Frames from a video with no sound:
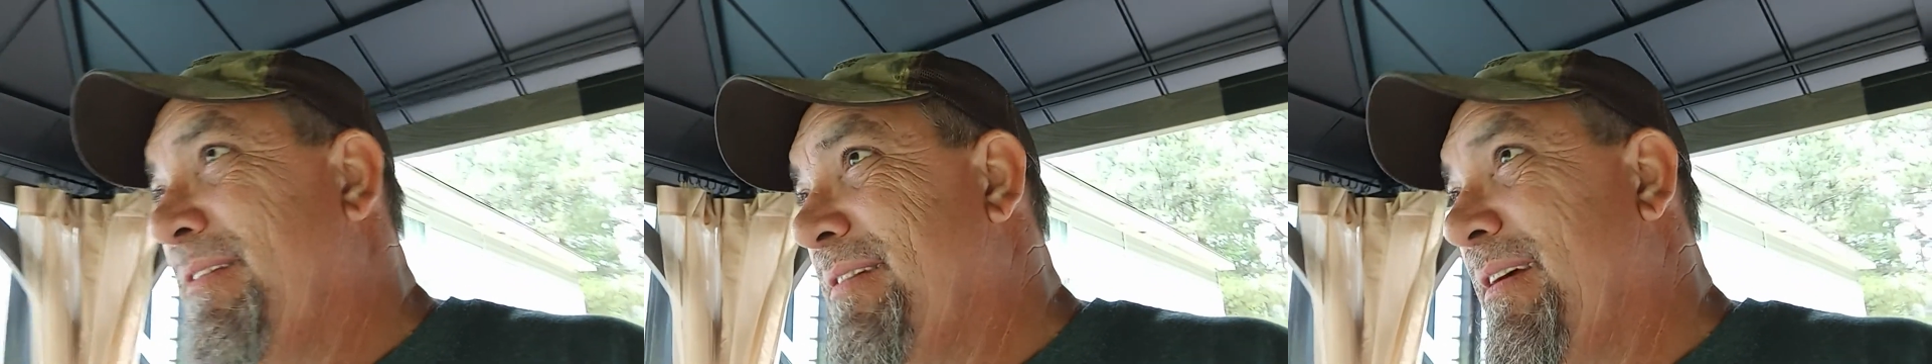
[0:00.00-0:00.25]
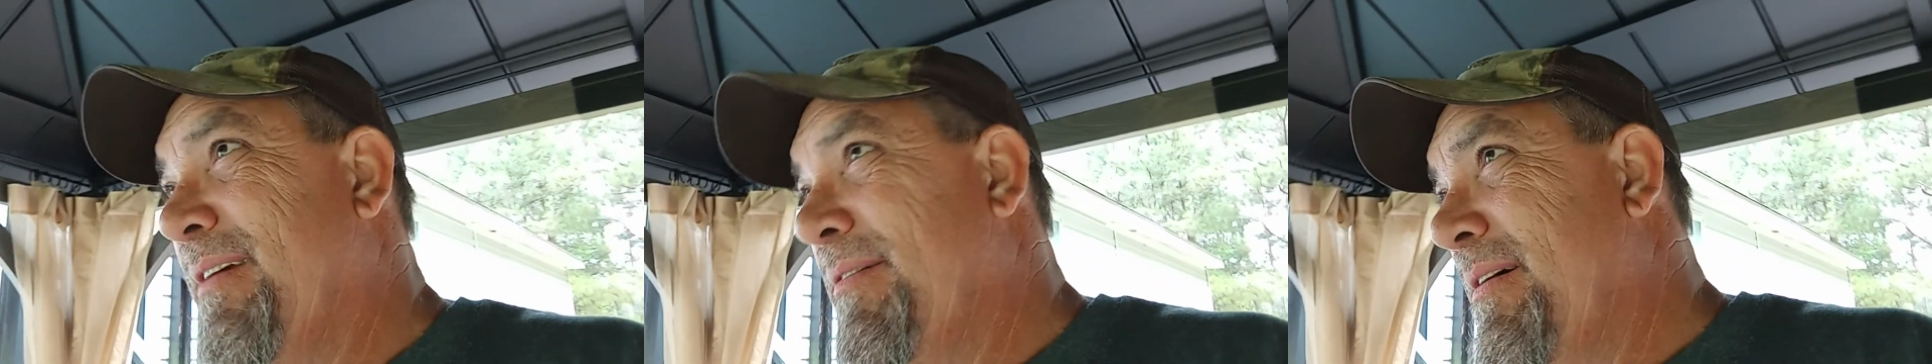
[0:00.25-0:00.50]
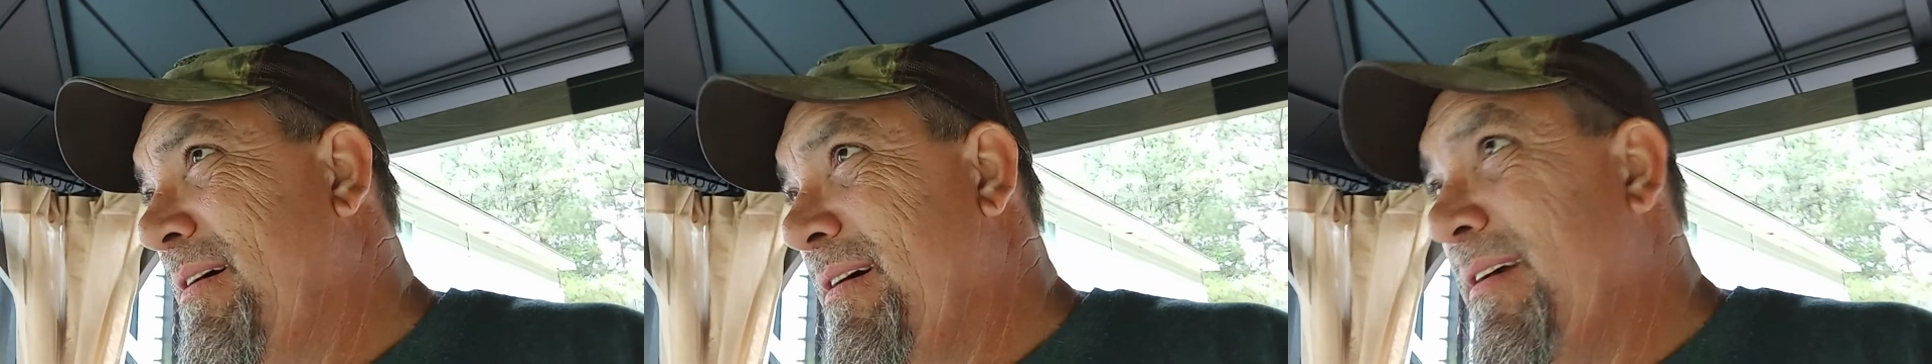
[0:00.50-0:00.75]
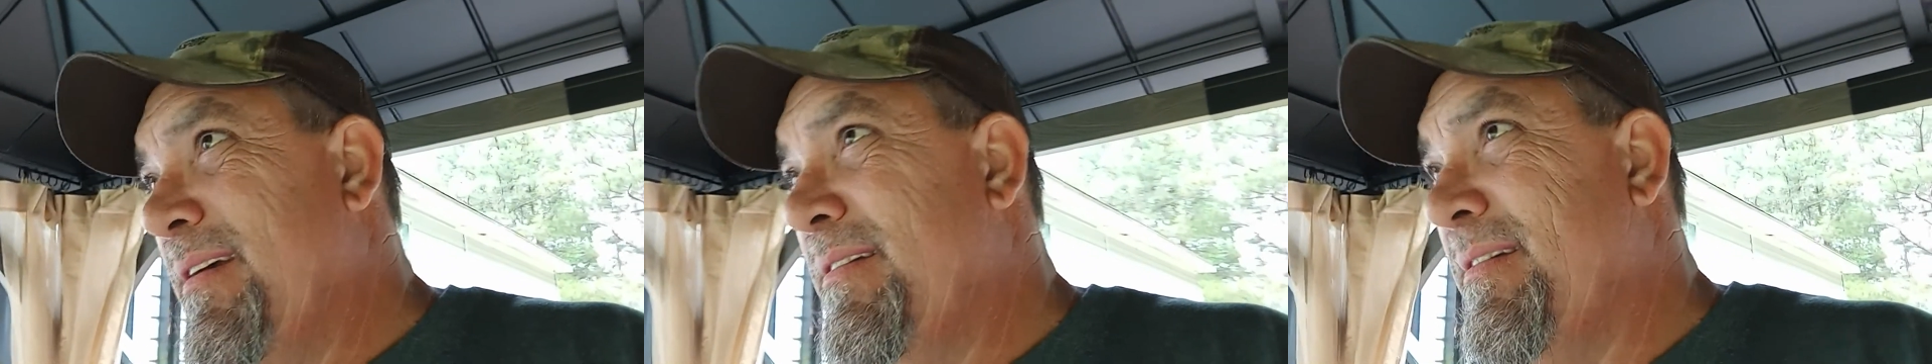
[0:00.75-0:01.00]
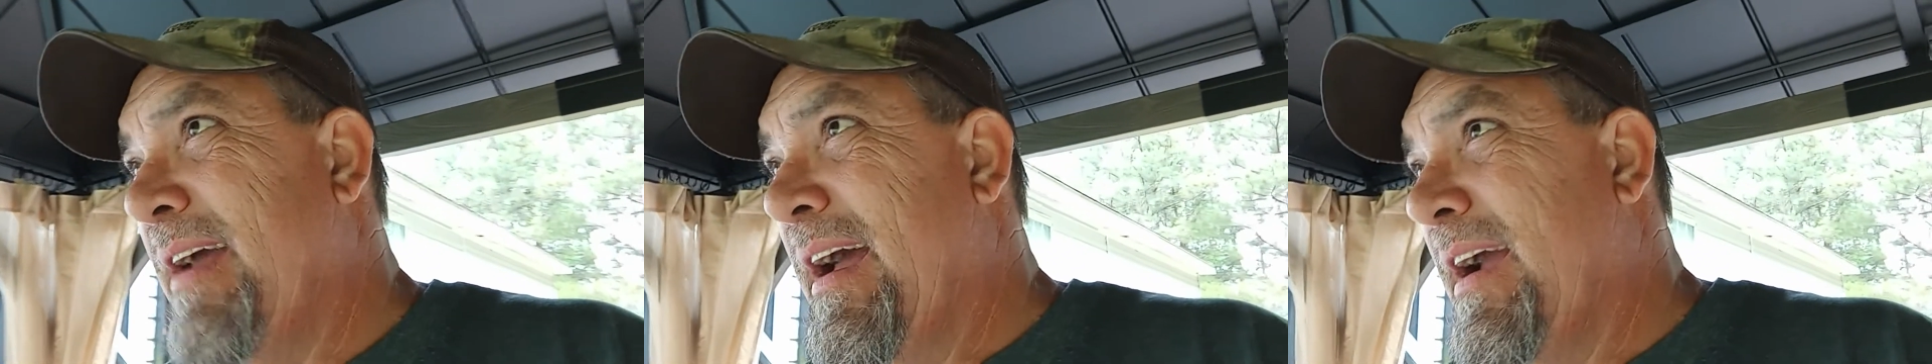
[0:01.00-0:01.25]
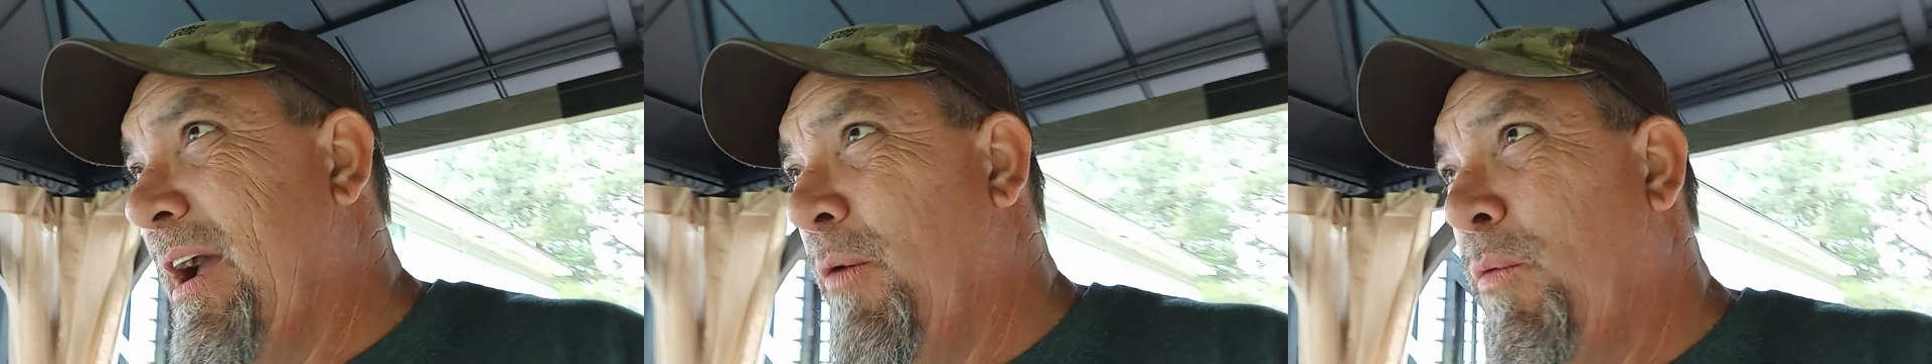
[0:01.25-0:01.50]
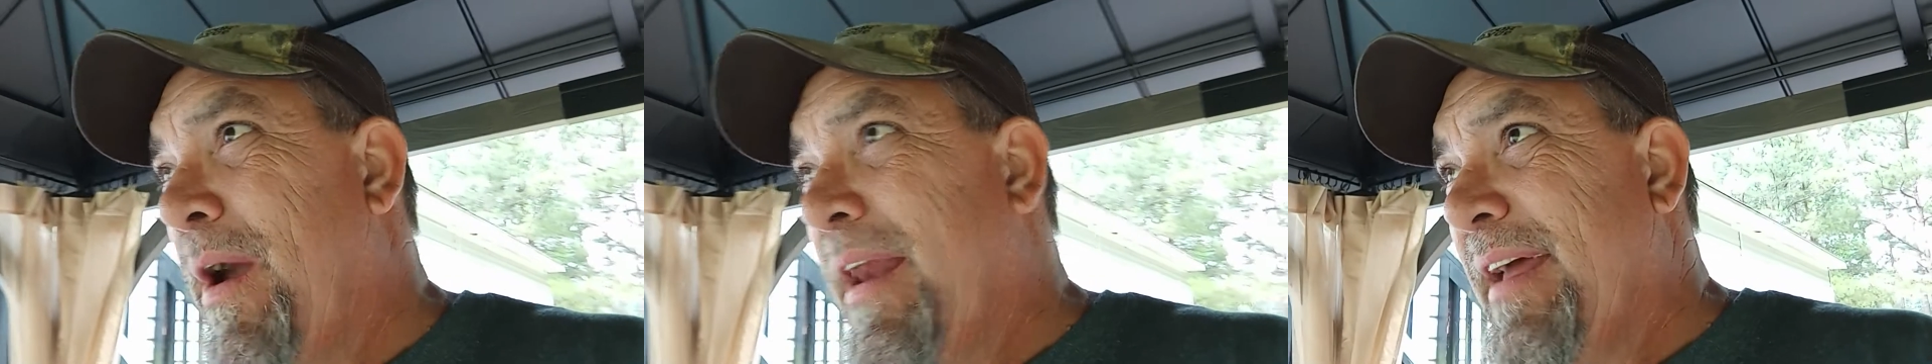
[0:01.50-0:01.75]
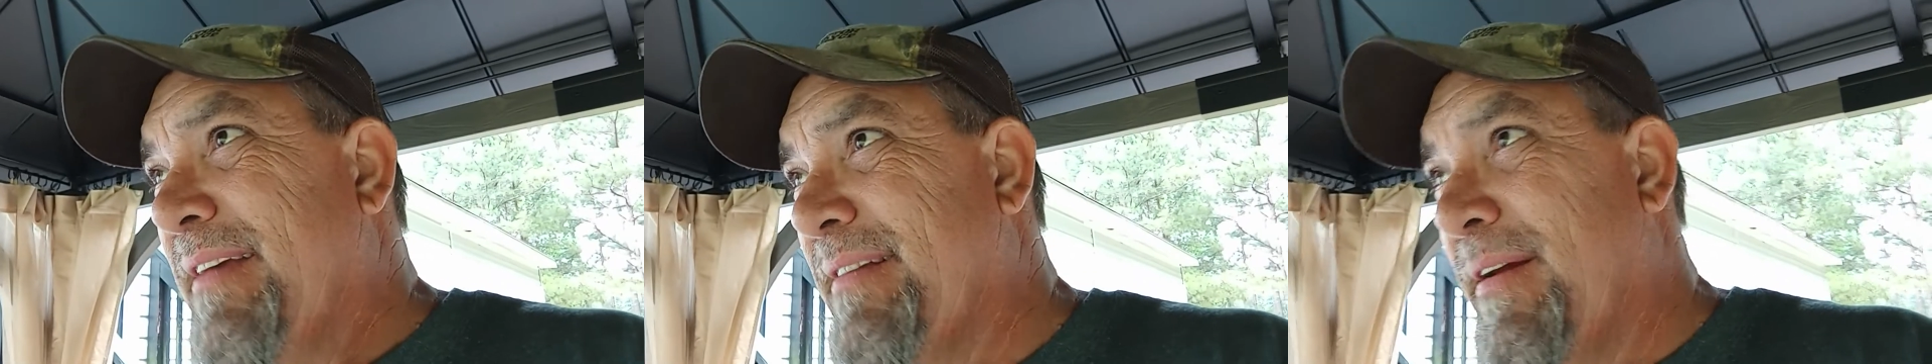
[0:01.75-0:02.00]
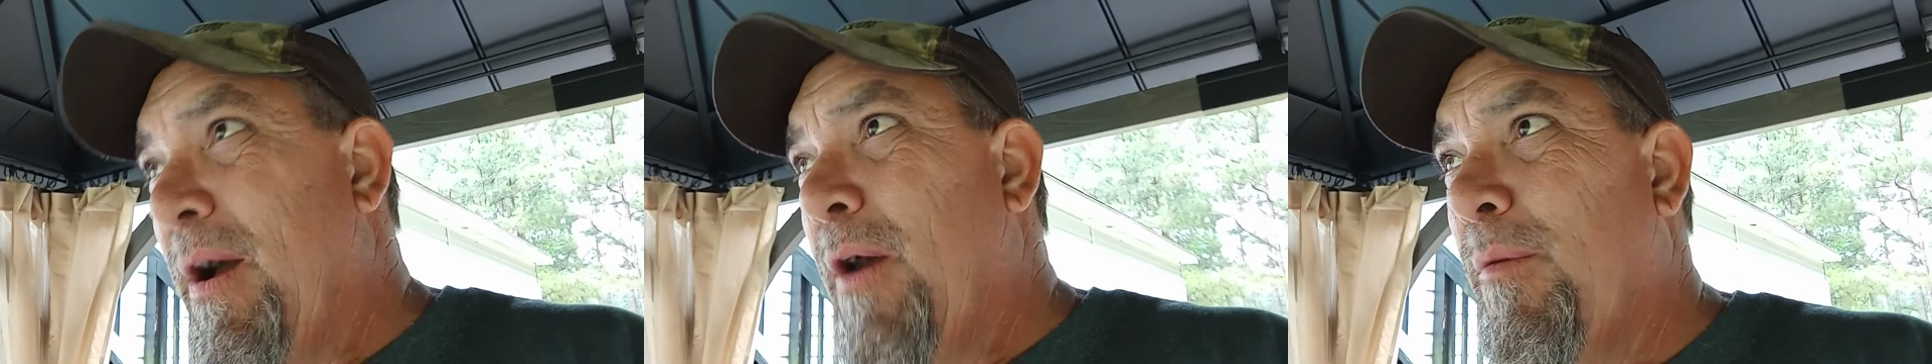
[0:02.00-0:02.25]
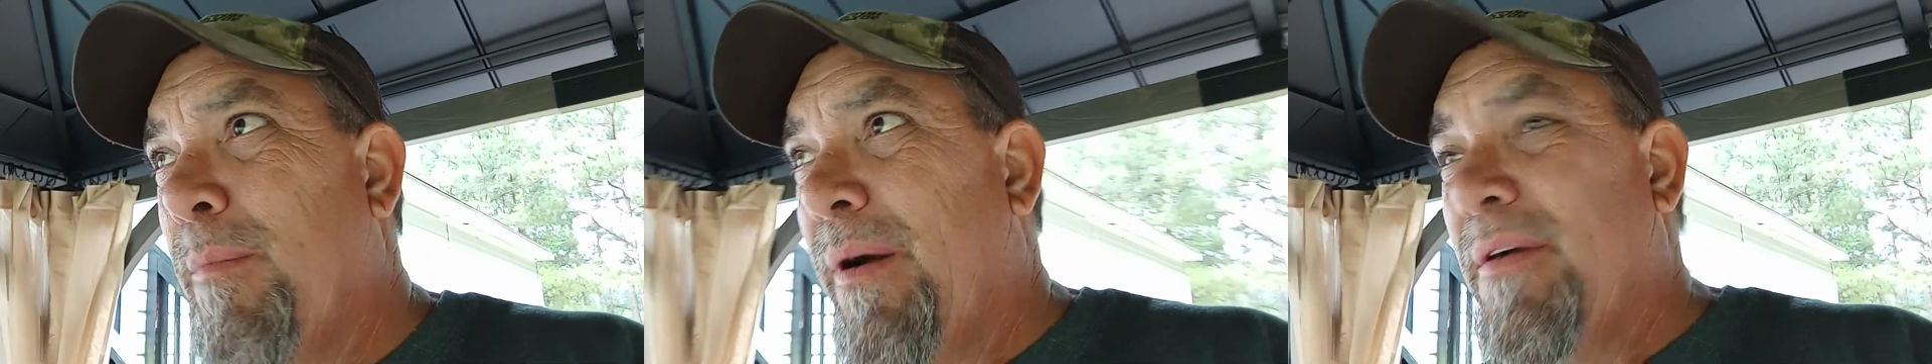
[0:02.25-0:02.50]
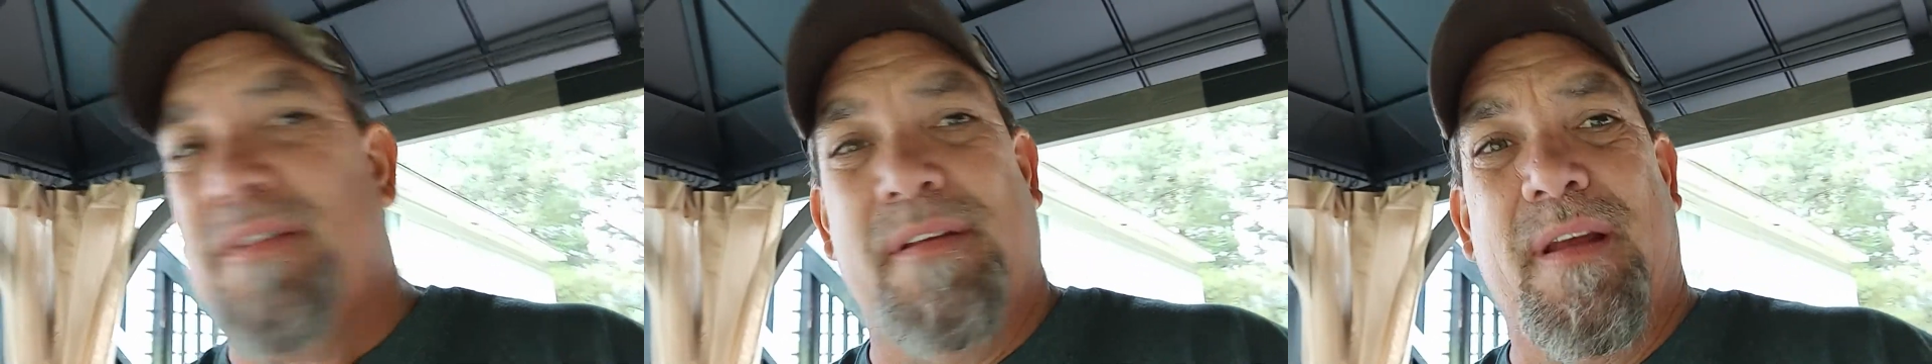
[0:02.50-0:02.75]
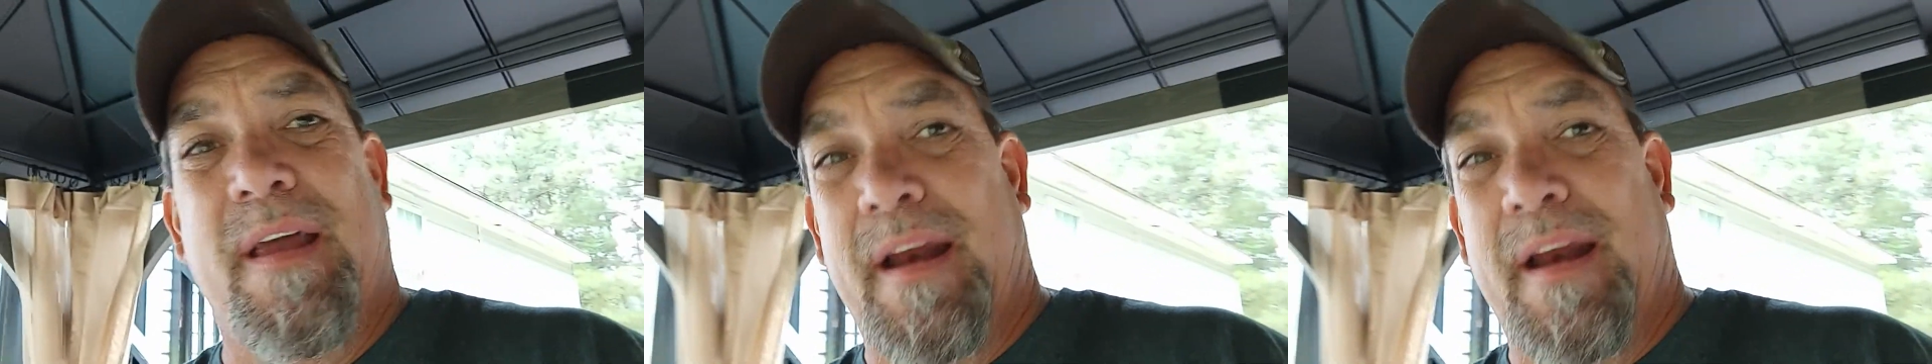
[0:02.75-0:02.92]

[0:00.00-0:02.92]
Say, hey, I got way less than a hundred bucks in,